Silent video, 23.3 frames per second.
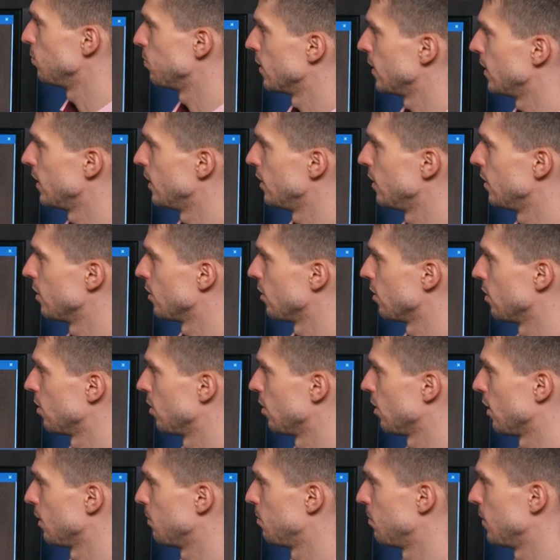play,
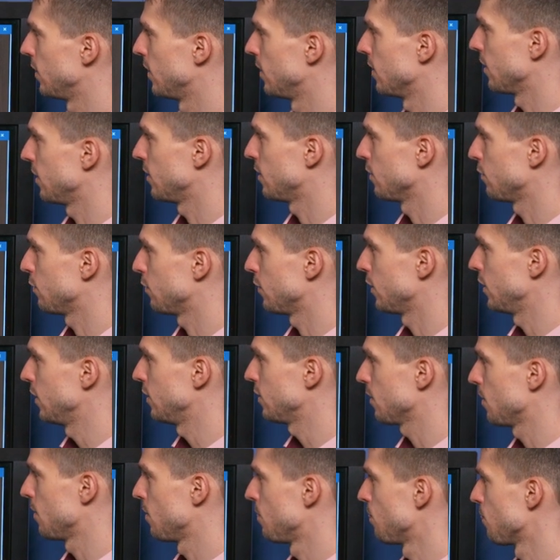I played knight f8.